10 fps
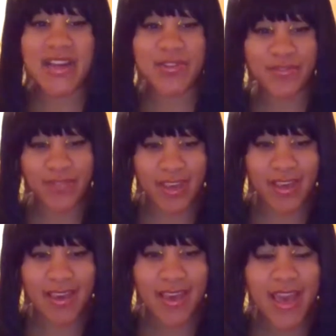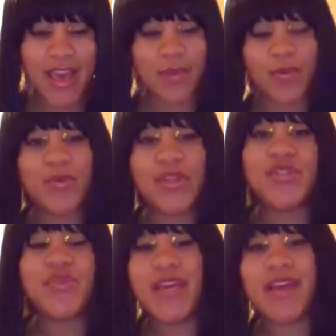LV. And what we
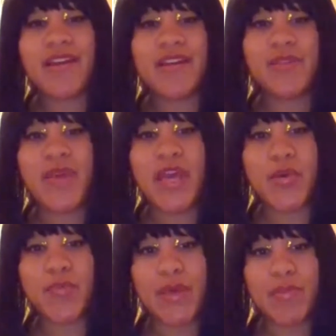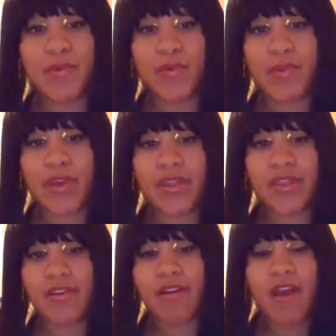do here is we help people
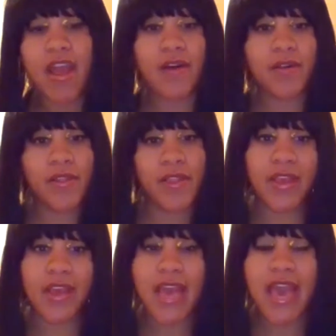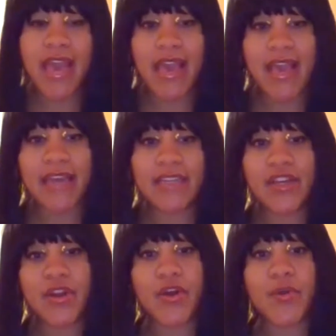with your health and
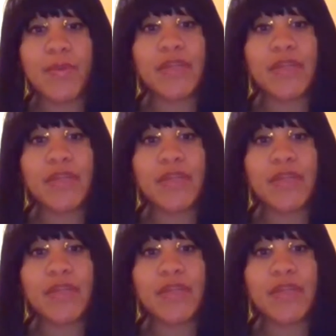your